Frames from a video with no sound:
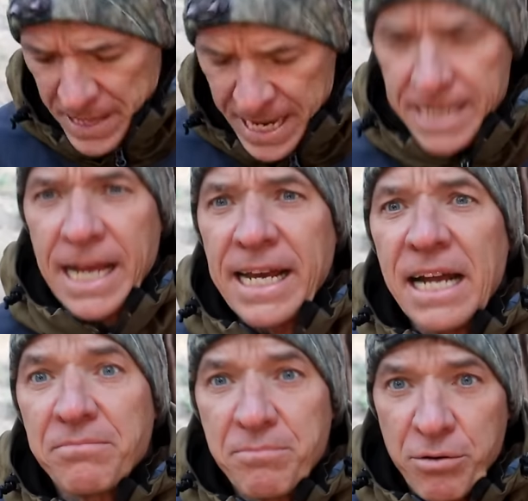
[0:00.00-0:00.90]
And I
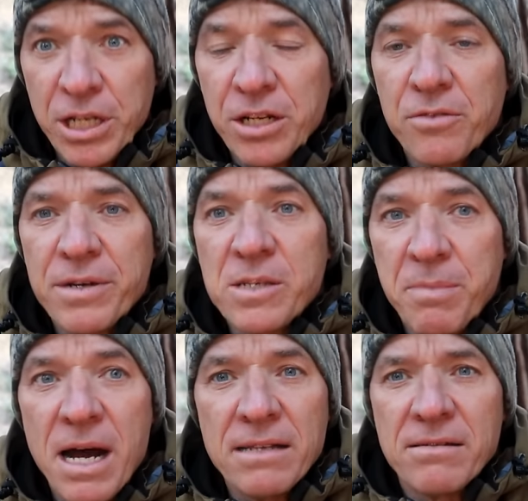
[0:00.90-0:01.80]
got pretty good
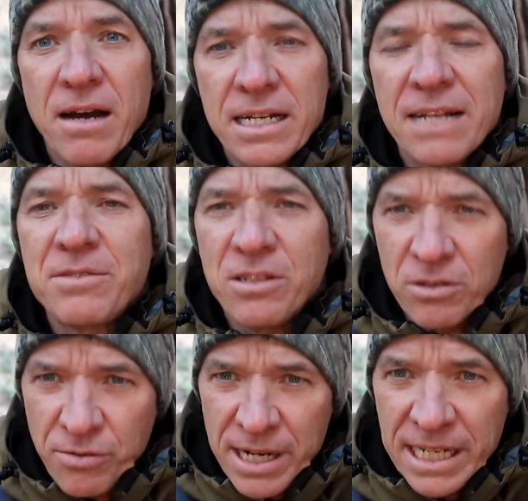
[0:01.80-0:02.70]
response on it. I'm
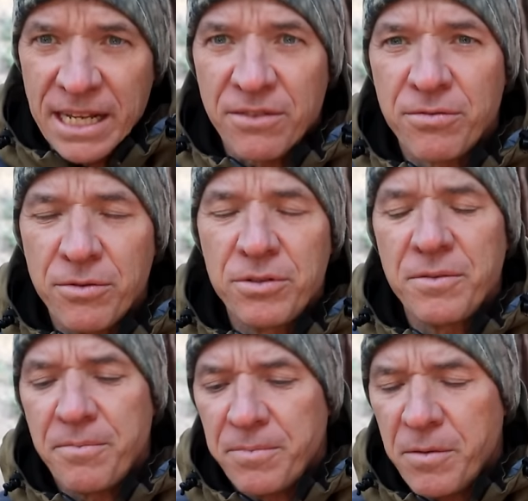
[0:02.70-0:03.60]
still trying to get through
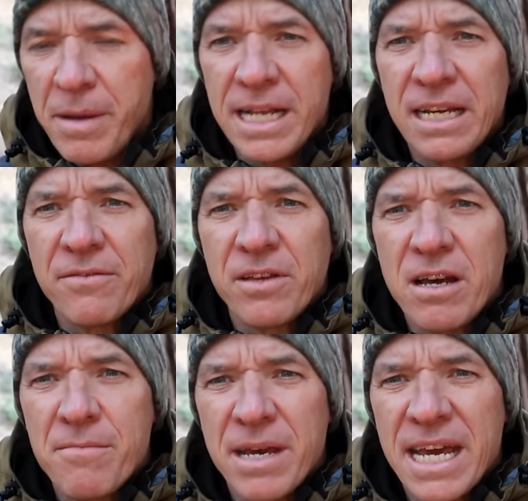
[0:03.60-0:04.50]
to, to many of
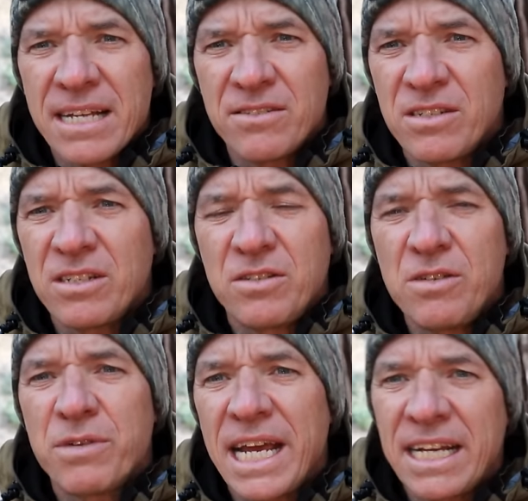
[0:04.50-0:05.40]
them and
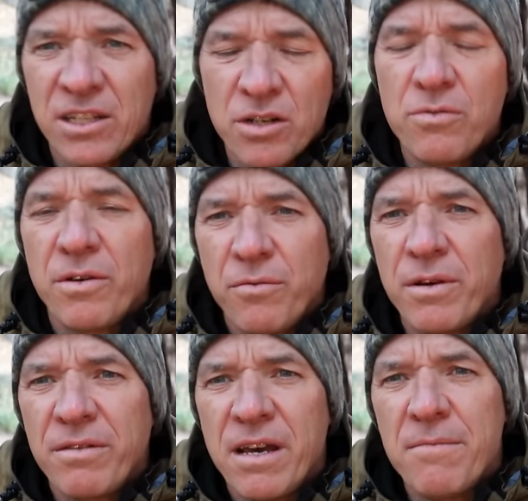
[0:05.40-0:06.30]
see what I can do with,
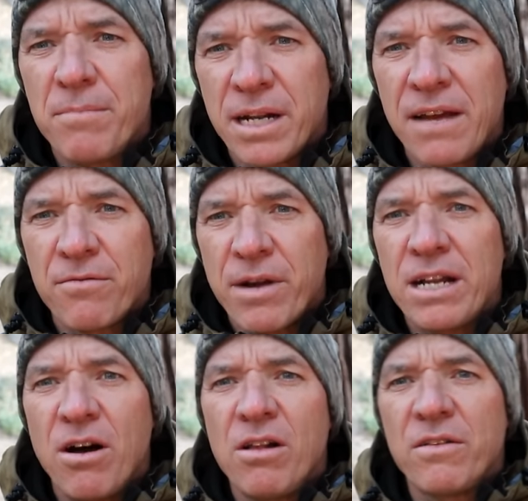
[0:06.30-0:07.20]
with them, but I've
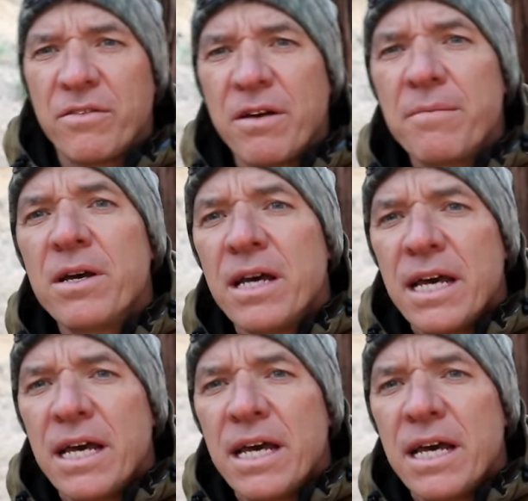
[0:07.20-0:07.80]
read all of them.